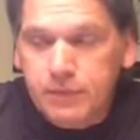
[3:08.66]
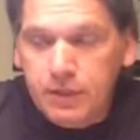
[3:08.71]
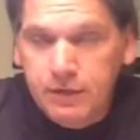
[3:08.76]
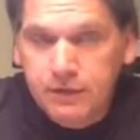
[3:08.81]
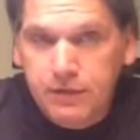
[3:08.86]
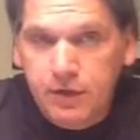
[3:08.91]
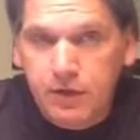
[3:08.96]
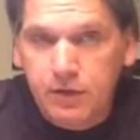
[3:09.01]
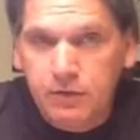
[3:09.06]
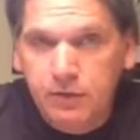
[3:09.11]

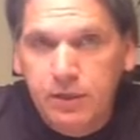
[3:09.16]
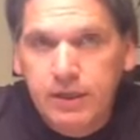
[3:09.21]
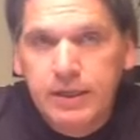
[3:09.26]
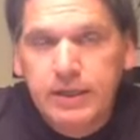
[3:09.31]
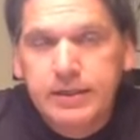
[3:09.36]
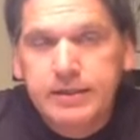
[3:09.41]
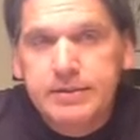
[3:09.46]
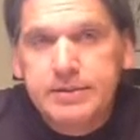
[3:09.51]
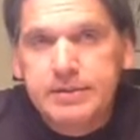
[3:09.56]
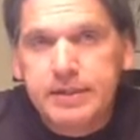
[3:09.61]
So,
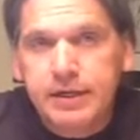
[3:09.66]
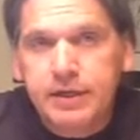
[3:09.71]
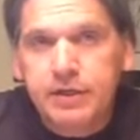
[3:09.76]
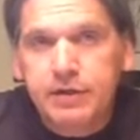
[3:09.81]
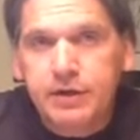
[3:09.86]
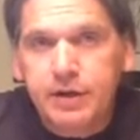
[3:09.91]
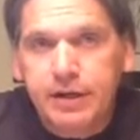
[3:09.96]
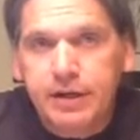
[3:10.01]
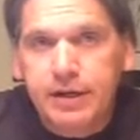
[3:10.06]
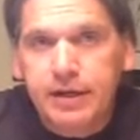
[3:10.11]

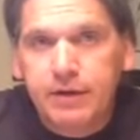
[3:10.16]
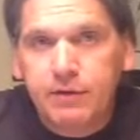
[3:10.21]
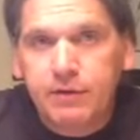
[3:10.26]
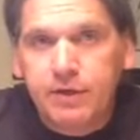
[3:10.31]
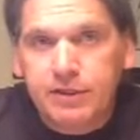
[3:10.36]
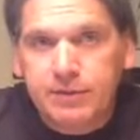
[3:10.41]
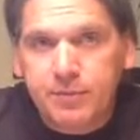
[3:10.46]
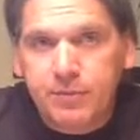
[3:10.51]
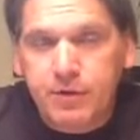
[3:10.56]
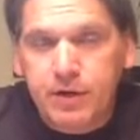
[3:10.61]
cellular
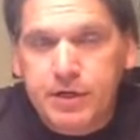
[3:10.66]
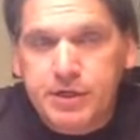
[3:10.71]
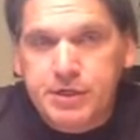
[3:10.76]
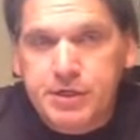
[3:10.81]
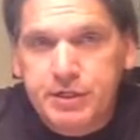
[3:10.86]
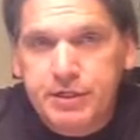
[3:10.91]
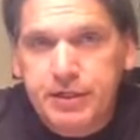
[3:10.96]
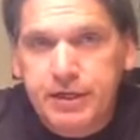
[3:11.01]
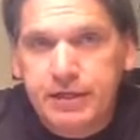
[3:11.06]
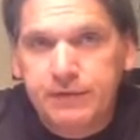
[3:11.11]

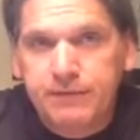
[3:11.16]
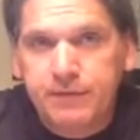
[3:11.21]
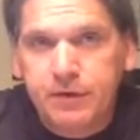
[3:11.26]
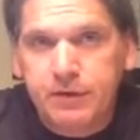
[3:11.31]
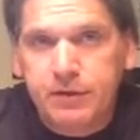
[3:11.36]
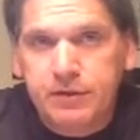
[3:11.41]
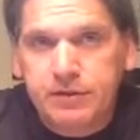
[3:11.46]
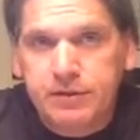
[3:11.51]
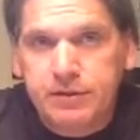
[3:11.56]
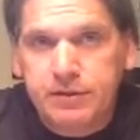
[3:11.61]
respiration and
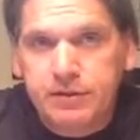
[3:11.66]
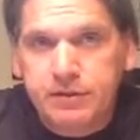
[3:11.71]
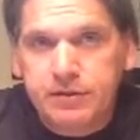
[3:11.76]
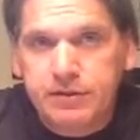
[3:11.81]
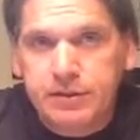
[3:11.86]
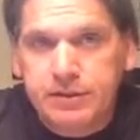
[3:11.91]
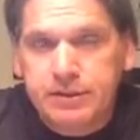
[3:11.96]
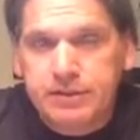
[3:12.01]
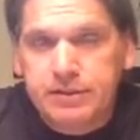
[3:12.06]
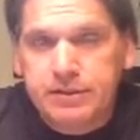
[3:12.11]

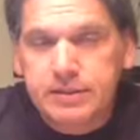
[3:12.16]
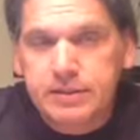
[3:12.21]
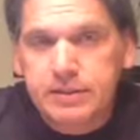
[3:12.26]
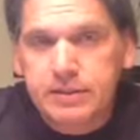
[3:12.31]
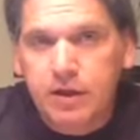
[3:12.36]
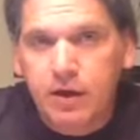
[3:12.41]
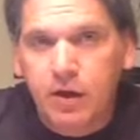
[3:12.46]
photosynthesis